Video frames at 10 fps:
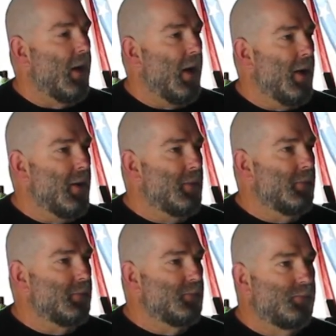
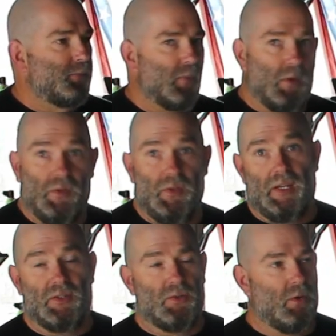The
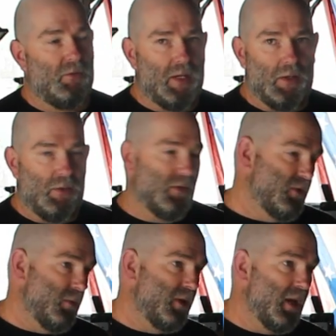next issue I found out with the
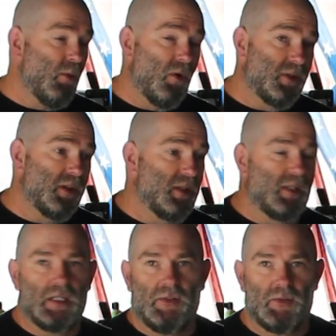stupid gearbox is it
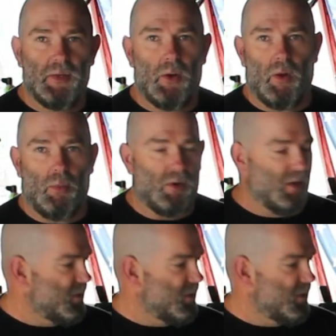doesn't have a speedo output,